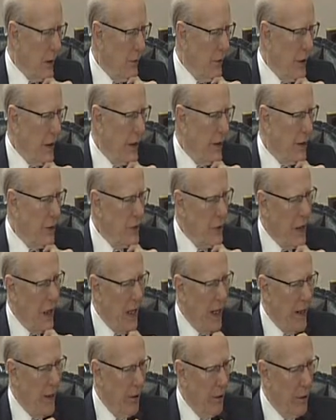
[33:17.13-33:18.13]

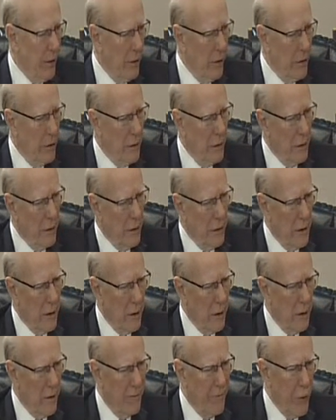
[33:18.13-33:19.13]
entire
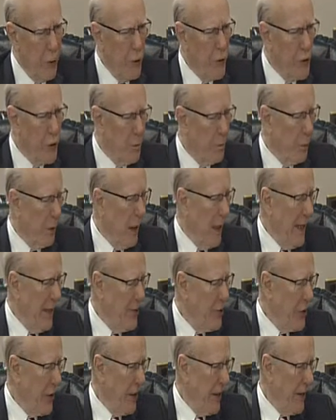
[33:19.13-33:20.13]
food supply
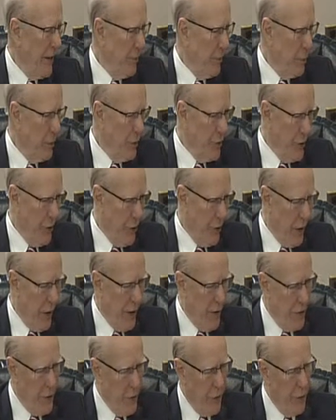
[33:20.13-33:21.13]
chain was
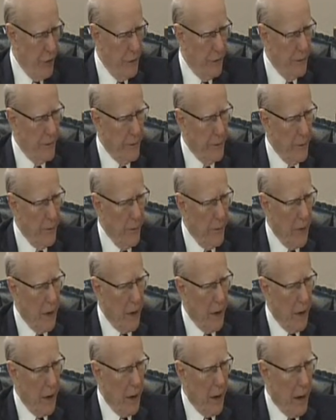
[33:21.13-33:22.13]
endangered.
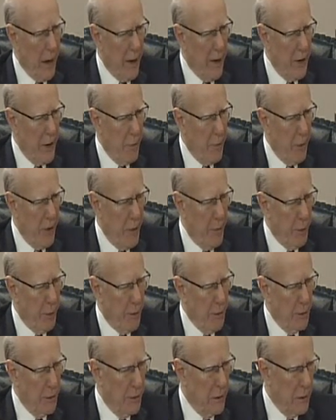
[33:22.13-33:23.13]
I think
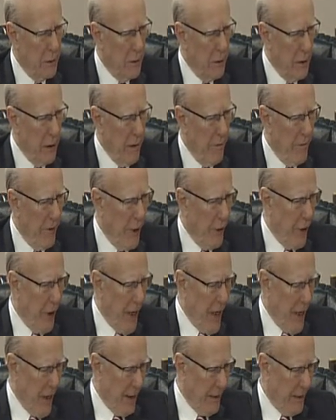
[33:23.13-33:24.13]
people figured
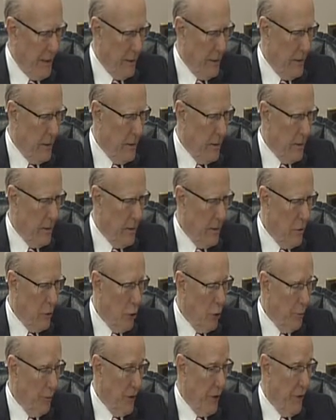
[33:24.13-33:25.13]
out,
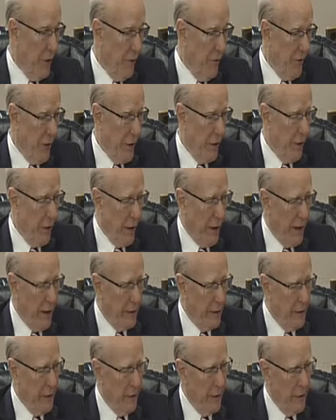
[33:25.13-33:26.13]
hopefully they figured
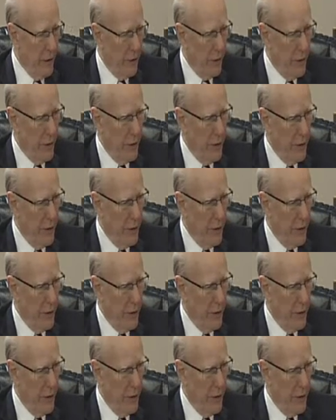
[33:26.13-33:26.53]
out that